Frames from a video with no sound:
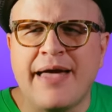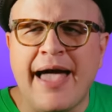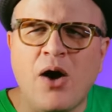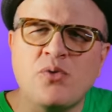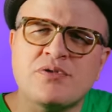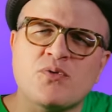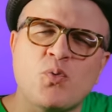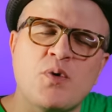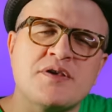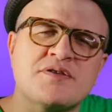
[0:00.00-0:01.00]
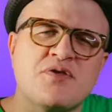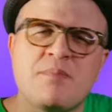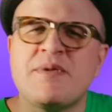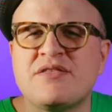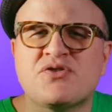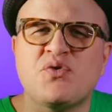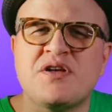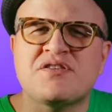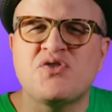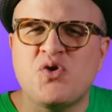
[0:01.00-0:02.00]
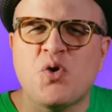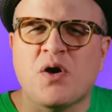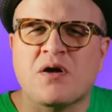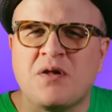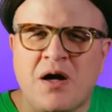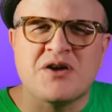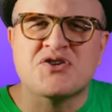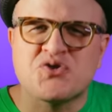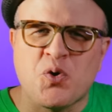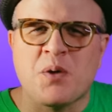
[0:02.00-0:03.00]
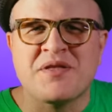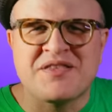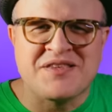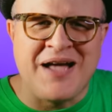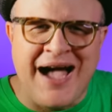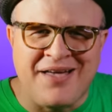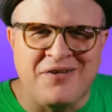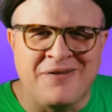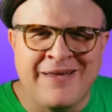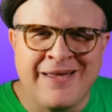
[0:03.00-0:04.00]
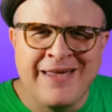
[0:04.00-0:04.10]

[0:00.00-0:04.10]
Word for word: Out was the Mean Streets New York longshoreman style,